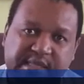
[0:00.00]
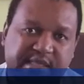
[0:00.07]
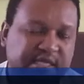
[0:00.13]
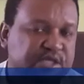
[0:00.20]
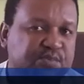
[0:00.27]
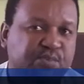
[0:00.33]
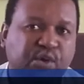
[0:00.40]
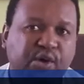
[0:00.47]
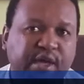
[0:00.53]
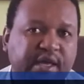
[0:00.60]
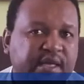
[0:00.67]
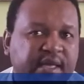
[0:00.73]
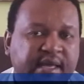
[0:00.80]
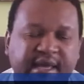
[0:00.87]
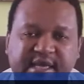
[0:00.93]
This boy
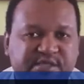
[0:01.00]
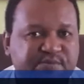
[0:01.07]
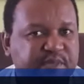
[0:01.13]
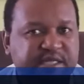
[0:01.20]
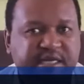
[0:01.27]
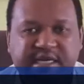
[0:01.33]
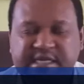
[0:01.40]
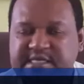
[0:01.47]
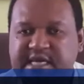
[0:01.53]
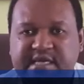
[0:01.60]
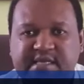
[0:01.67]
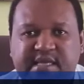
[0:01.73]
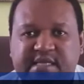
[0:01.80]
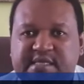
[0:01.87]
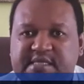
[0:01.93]
has been
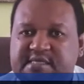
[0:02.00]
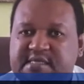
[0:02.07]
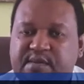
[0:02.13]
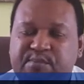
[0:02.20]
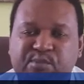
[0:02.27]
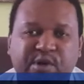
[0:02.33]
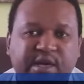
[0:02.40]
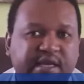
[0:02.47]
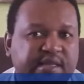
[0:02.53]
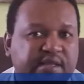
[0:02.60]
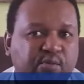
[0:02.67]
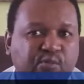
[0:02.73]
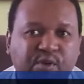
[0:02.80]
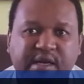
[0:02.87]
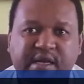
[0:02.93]
rejected it's somewhere in the
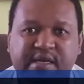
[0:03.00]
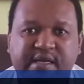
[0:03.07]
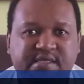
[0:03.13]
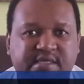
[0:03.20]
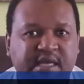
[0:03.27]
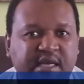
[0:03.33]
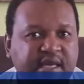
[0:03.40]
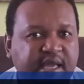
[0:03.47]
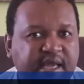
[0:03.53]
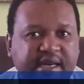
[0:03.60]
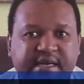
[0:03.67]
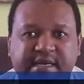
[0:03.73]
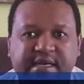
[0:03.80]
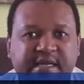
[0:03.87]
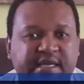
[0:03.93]
wilderness
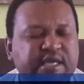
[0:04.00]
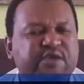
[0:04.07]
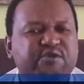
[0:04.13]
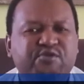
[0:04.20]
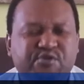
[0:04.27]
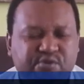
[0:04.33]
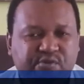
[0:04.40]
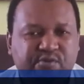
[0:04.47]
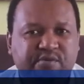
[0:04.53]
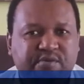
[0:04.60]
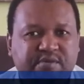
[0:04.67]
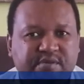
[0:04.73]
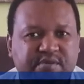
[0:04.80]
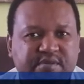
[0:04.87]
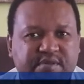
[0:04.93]
and he knew
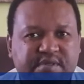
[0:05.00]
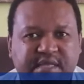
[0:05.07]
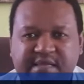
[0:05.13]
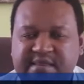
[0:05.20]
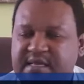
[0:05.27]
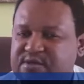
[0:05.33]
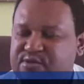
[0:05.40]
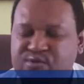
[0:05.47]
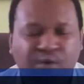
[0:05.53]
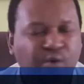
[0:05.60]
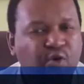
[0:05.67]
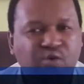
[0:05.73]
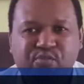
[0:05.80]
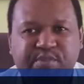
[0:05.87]
that there's no hope